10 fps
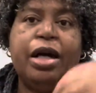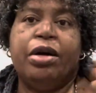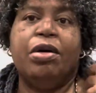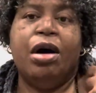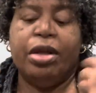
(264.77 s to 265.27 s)

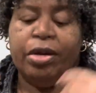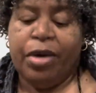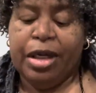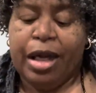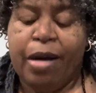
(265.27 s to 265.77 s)
go all the
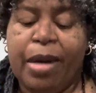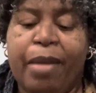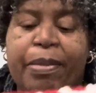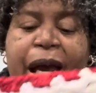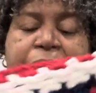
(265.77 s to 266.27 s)
way down my
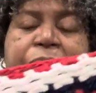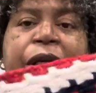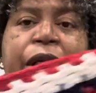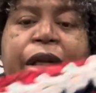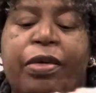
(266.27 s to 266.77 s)
back,
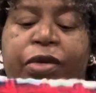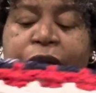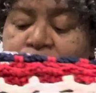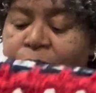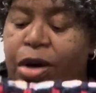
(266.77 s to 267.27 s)
but it
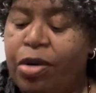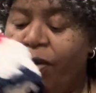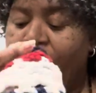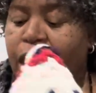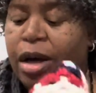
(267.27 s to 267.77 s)
will go
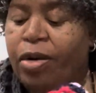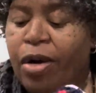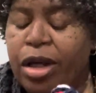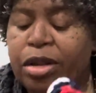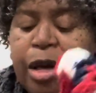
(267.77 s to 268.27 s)

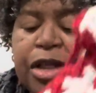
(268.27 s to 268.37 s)
across my